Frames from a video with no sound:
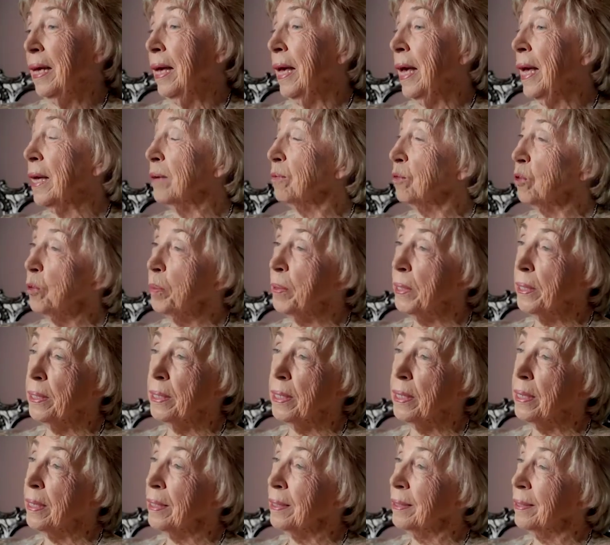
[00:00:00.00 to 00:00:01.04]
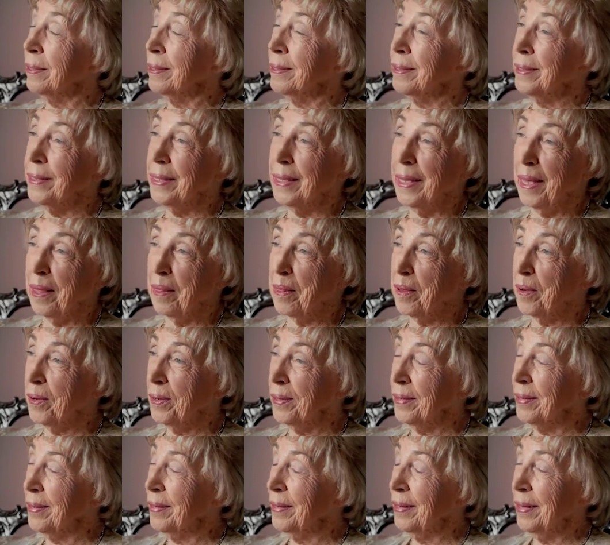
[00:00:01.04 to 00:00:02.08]
And Ruby and I, together,
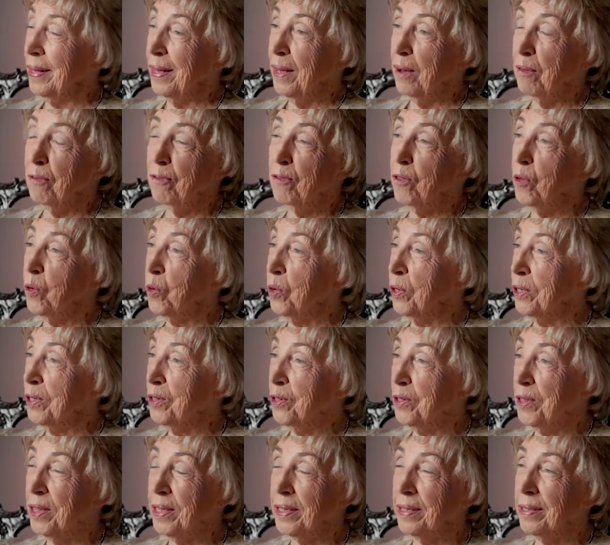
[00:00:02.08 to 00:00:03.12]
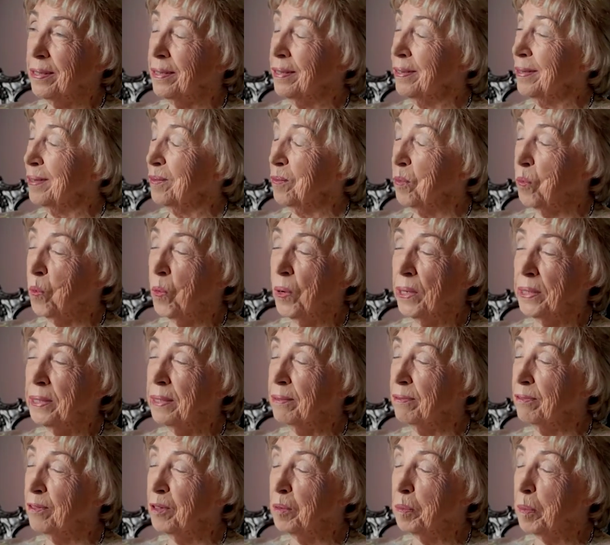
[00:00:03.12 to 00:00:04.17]
forged this
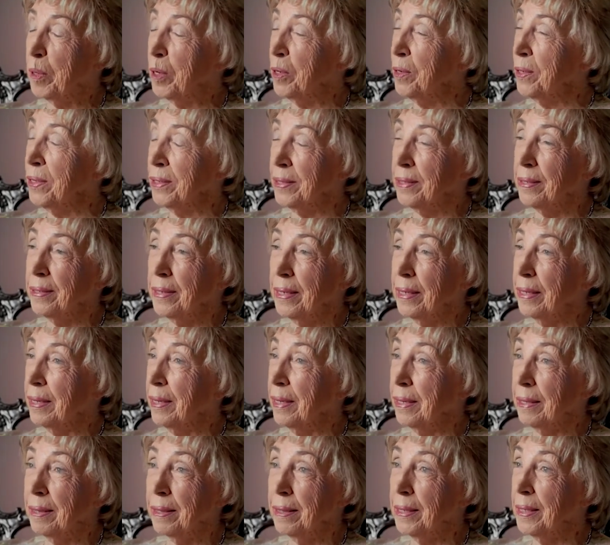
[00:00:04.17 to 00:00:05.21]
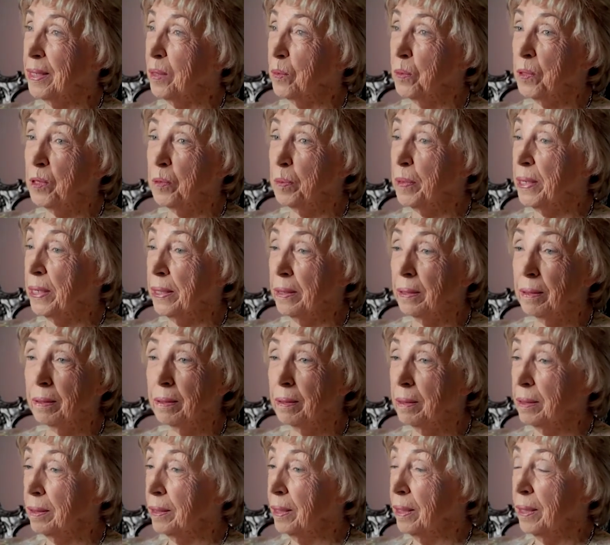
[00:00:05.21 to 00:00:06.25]
wonderful bond. And I think it was
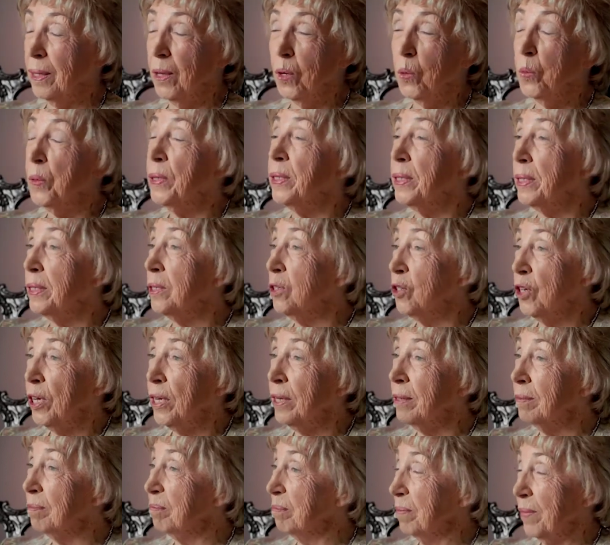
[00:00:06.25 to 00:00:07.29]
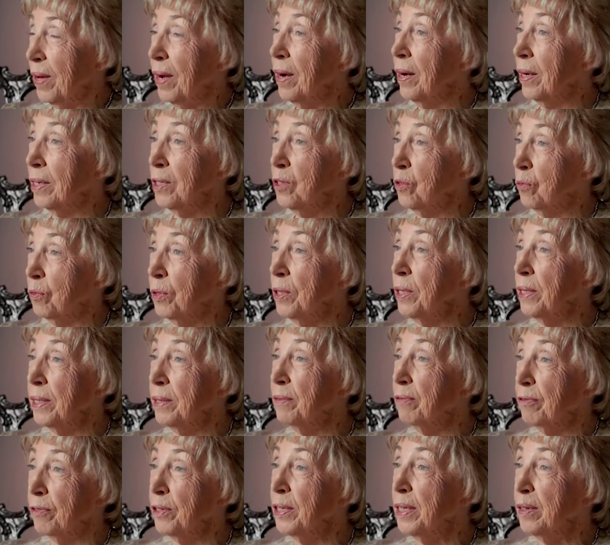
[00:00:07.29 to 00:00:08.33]
because we each had hearts really
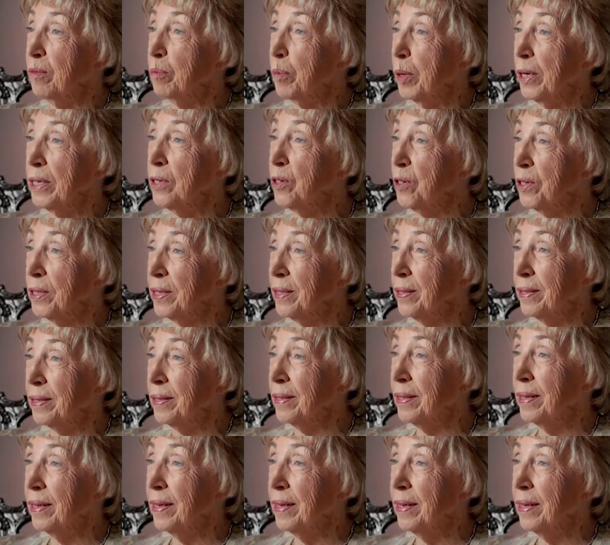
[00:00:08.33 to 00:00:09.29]
free of prejudice